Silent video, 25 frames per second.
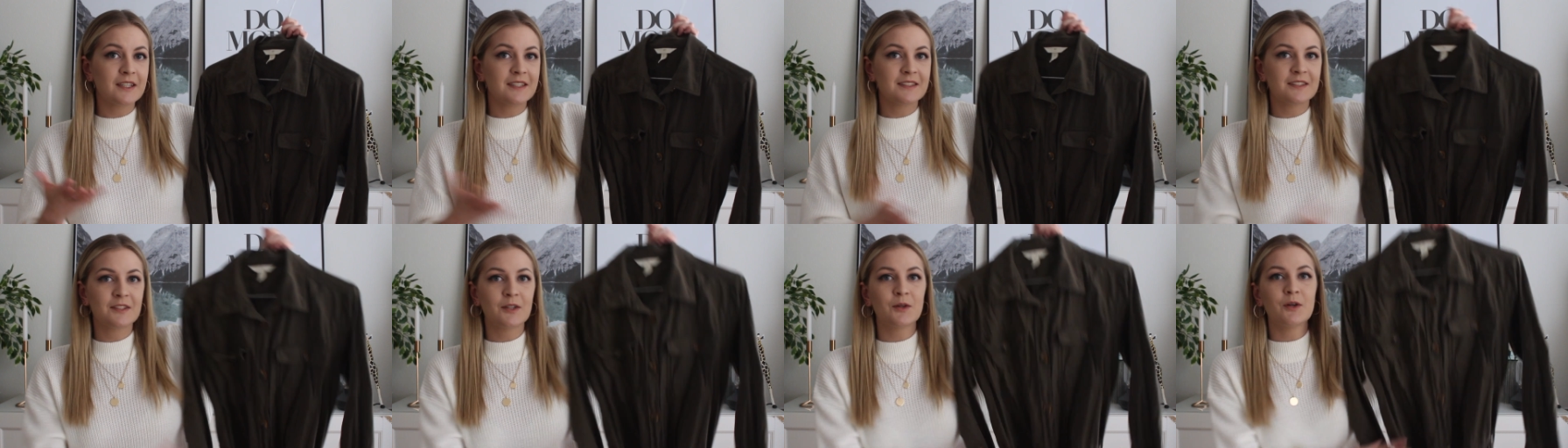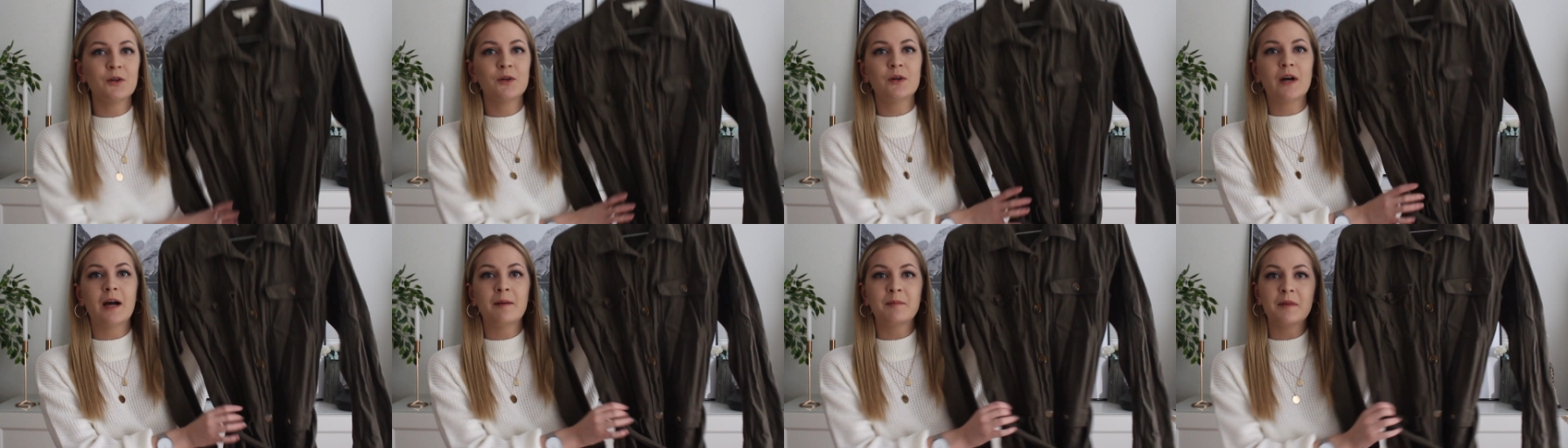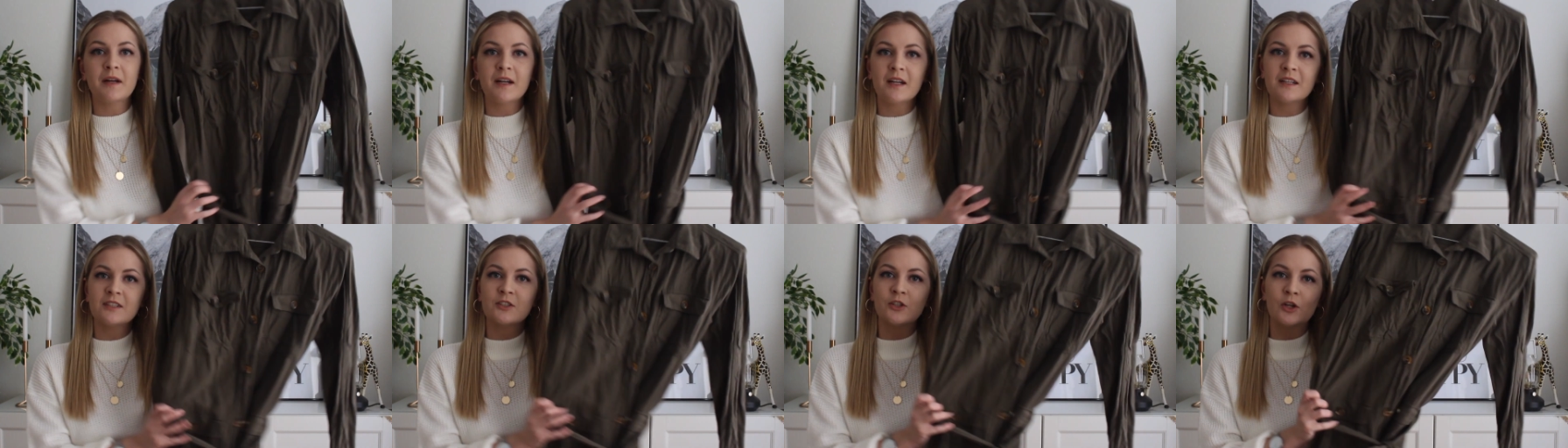So I'm
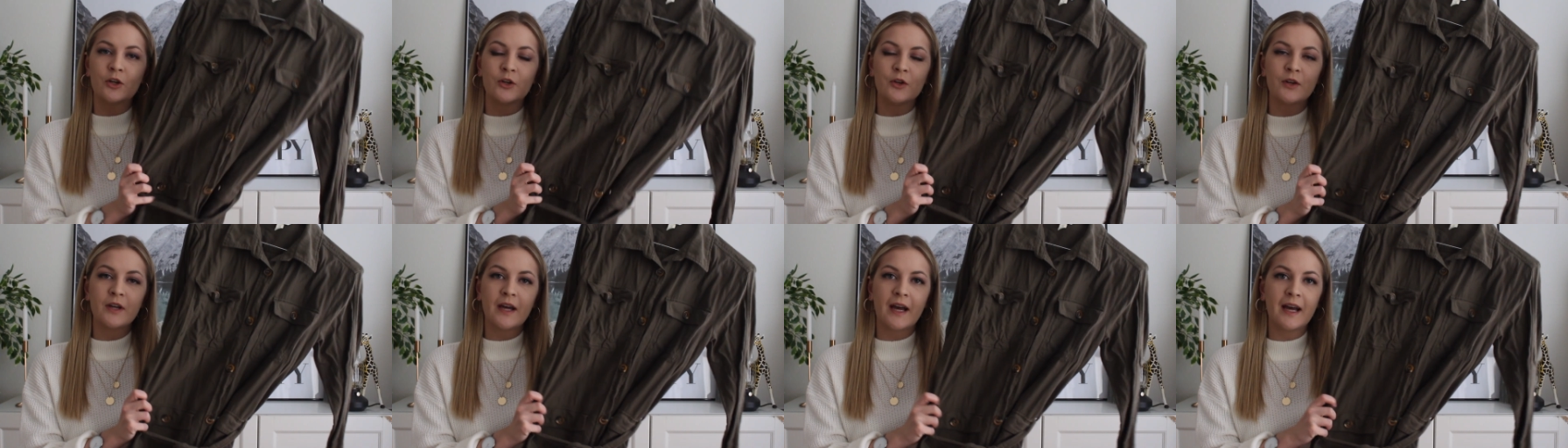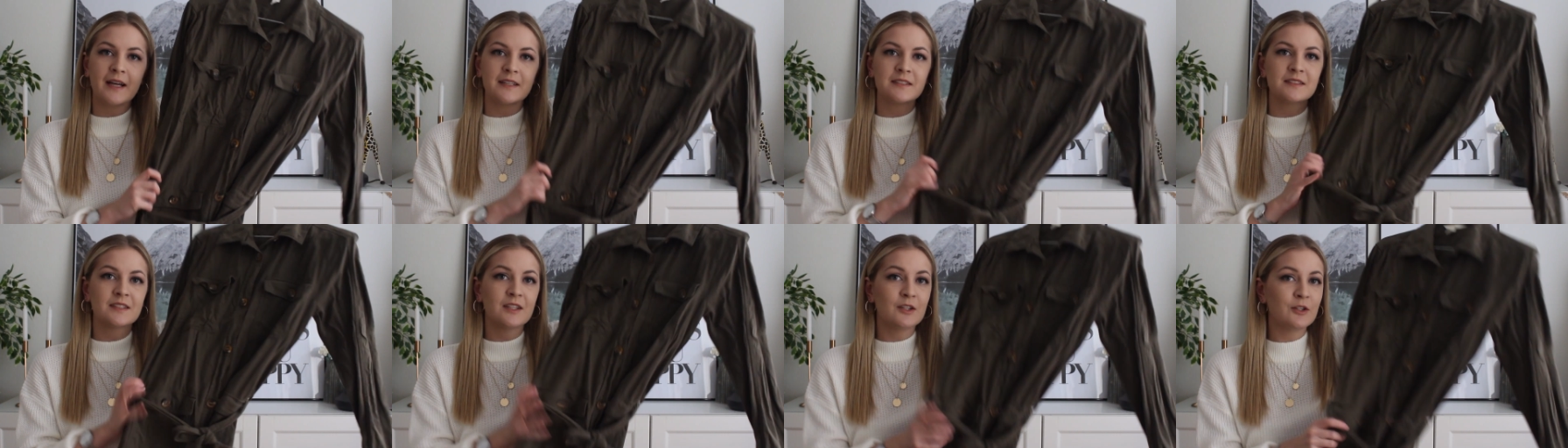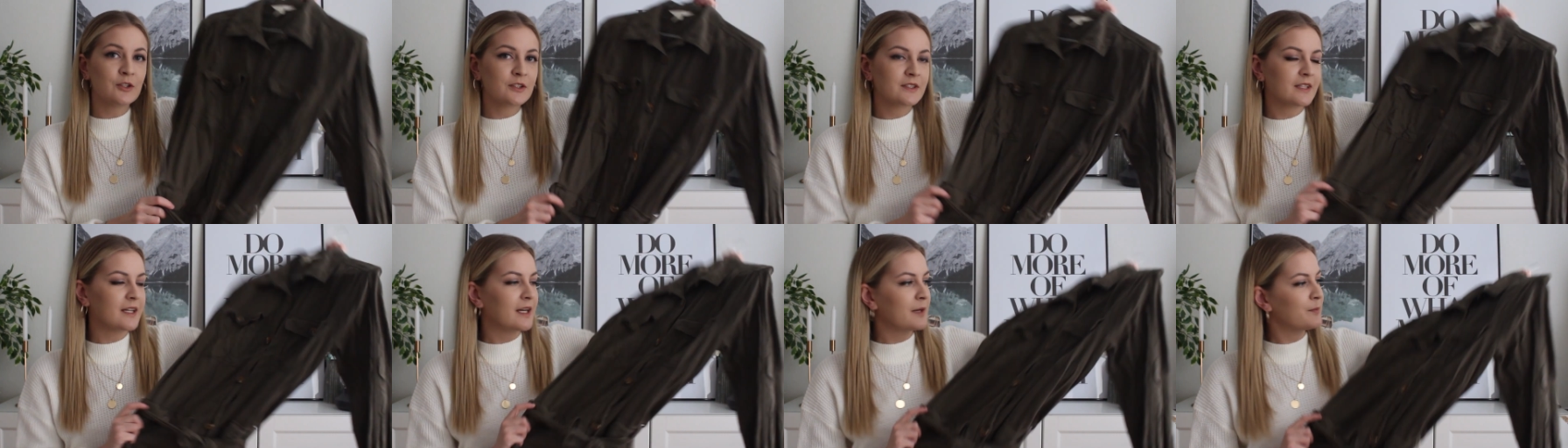gonna show you guys the
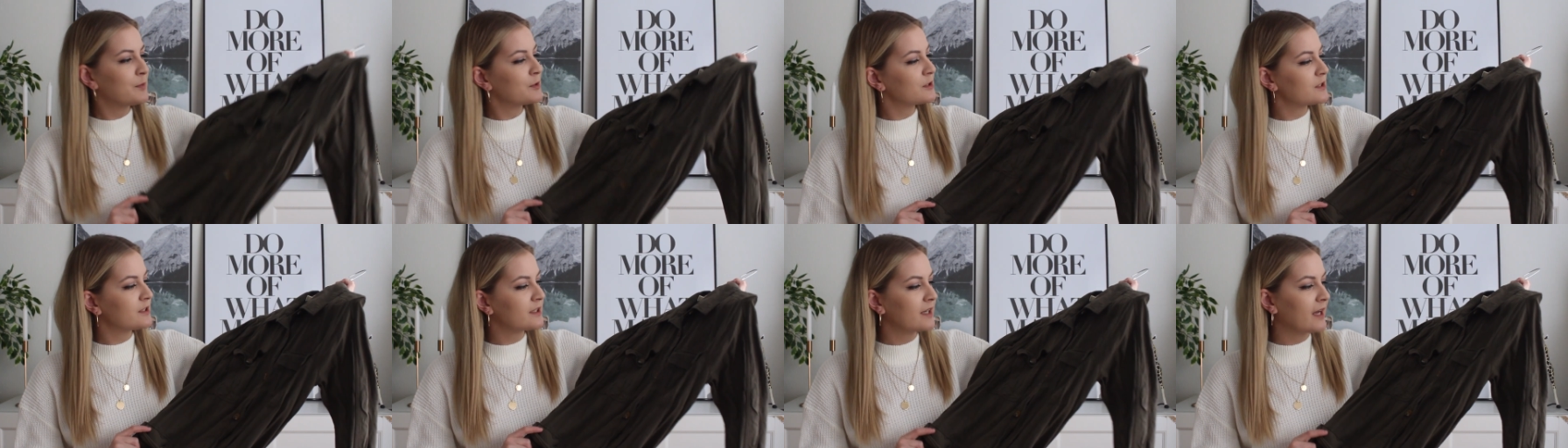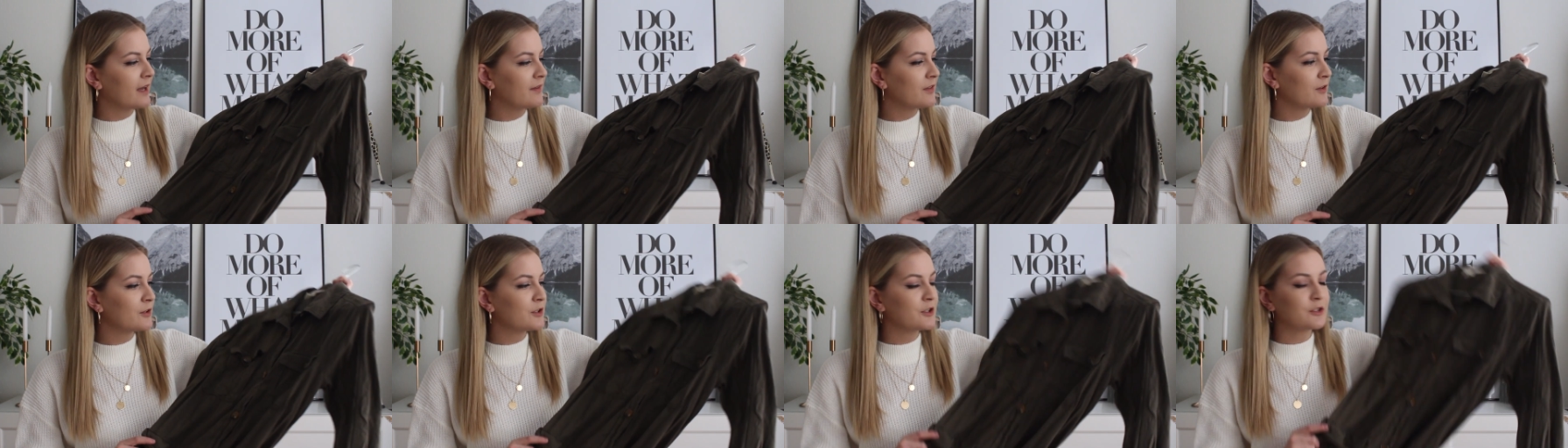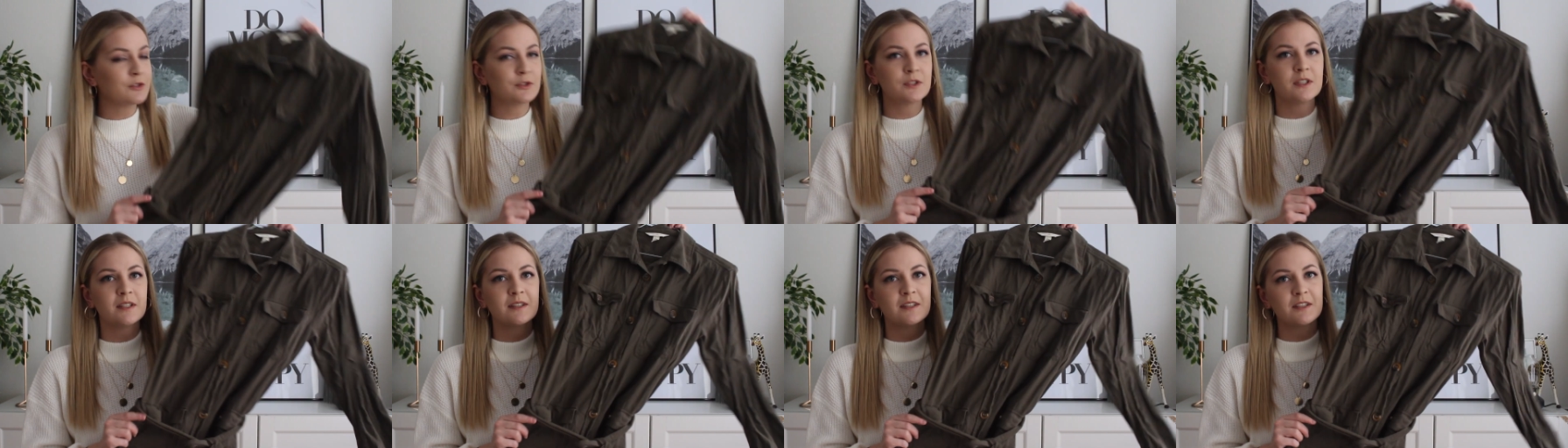look that I put together
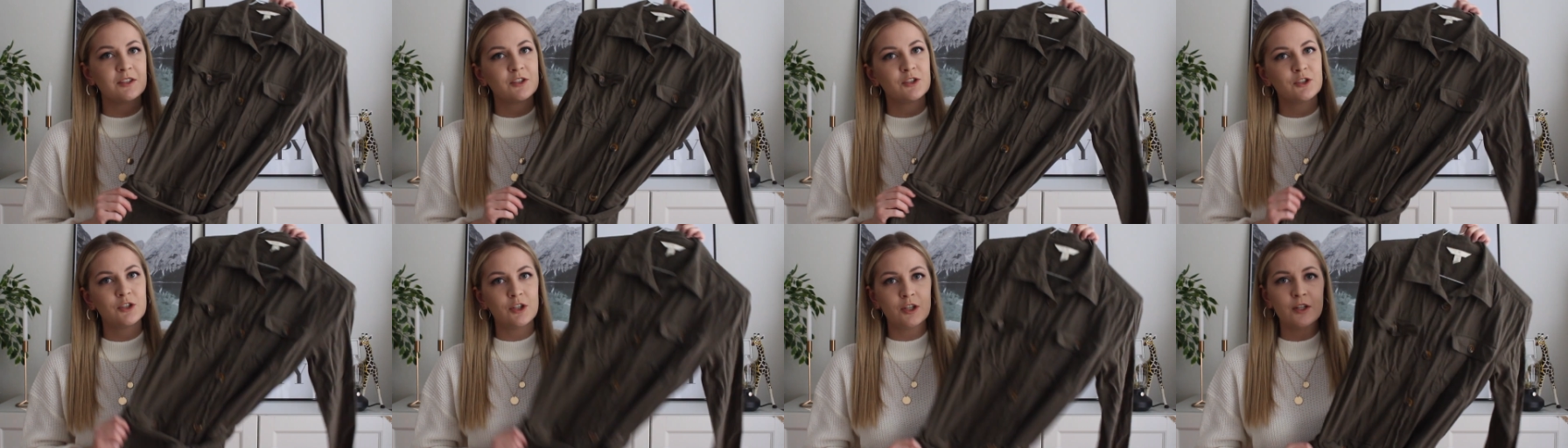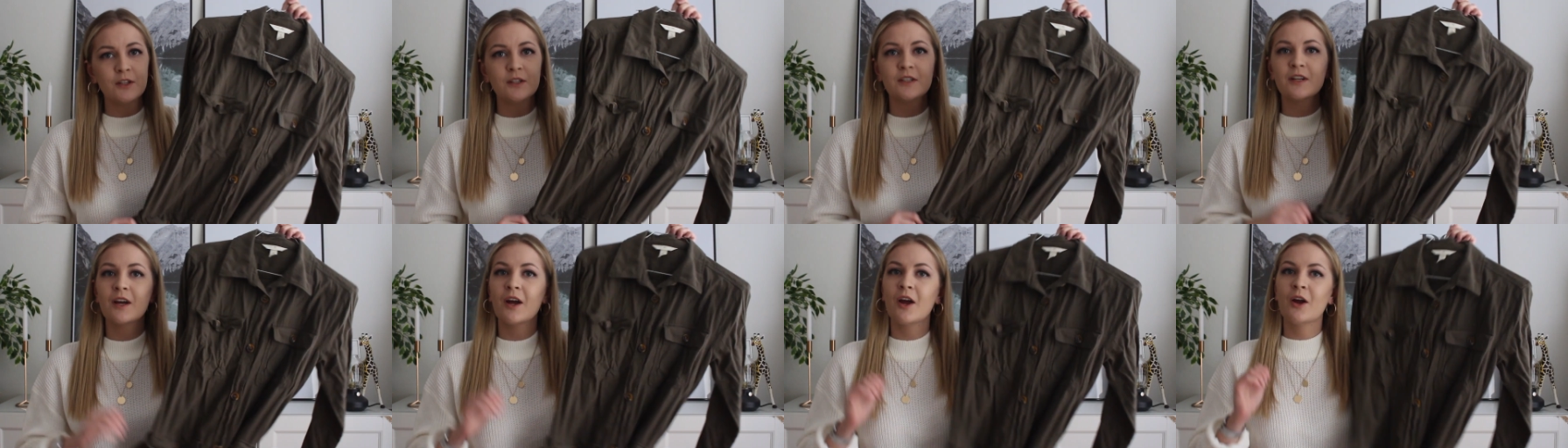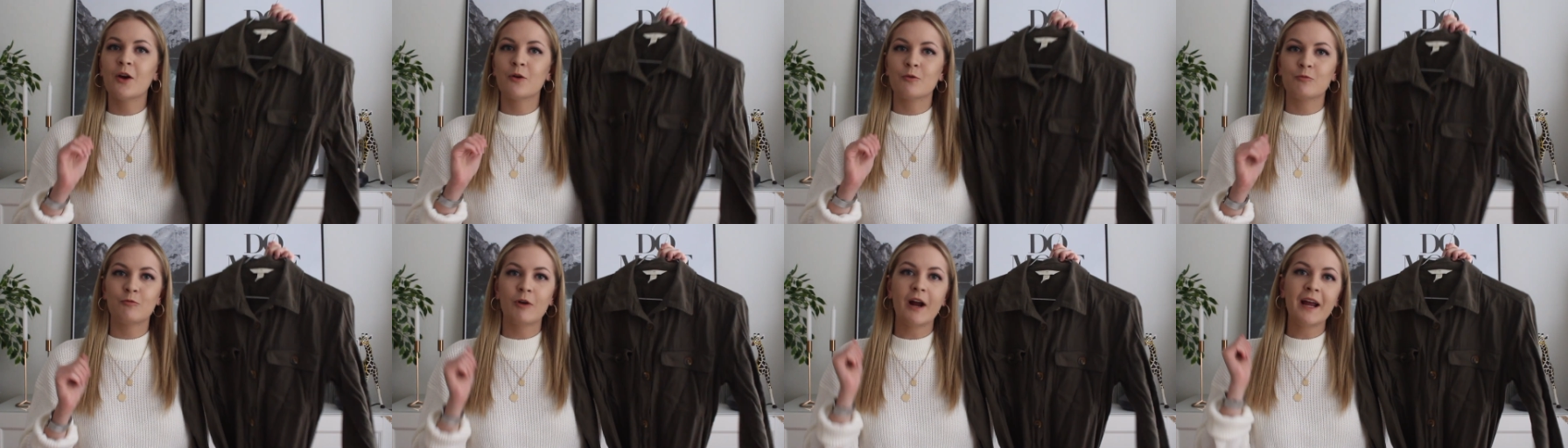using this shirt
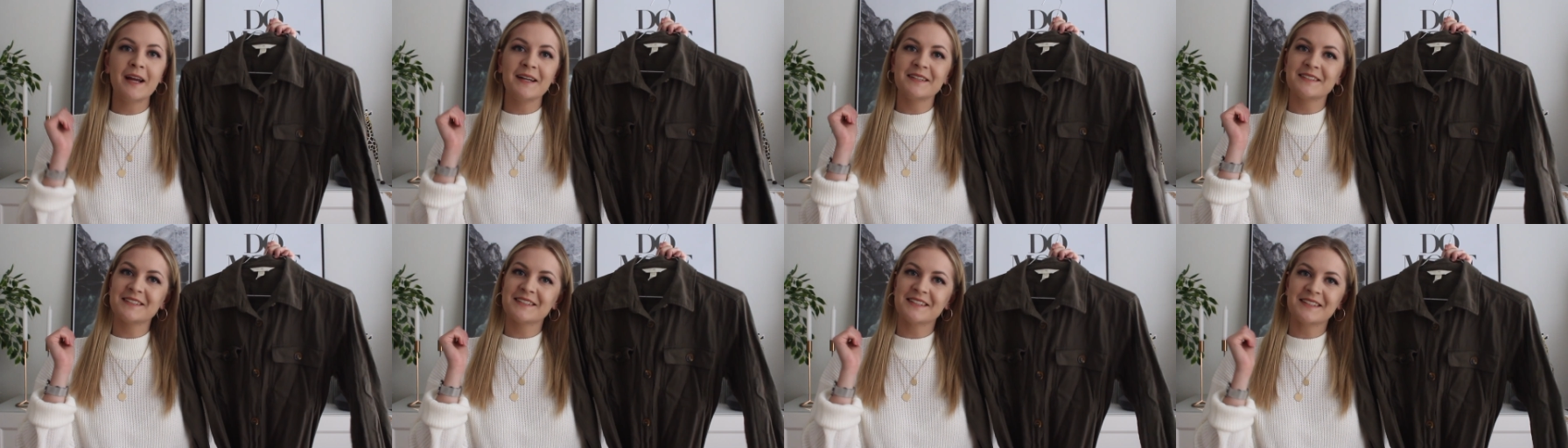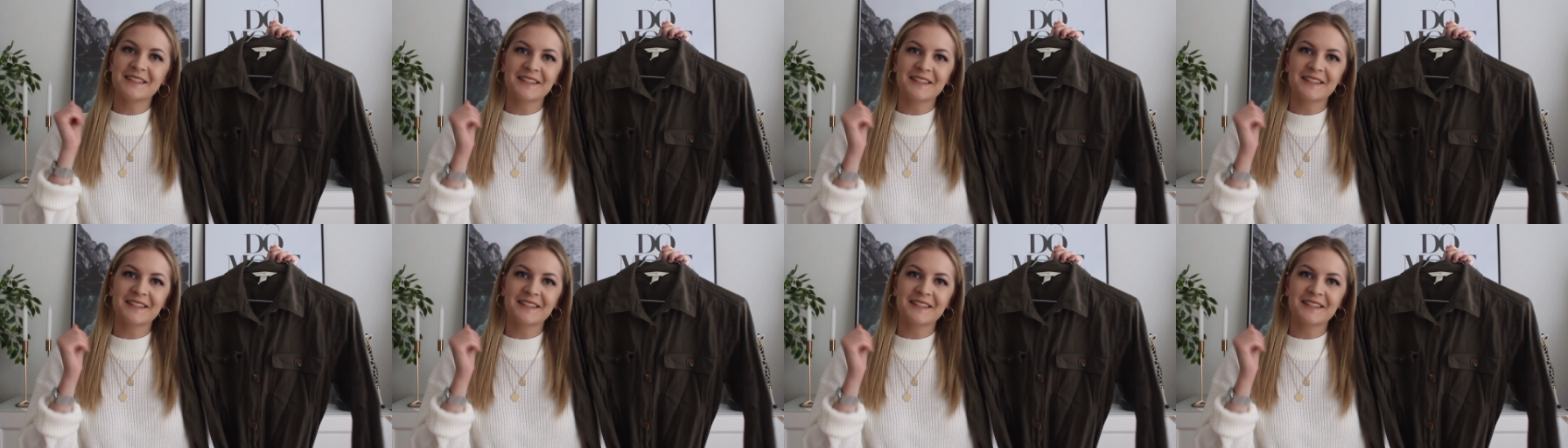right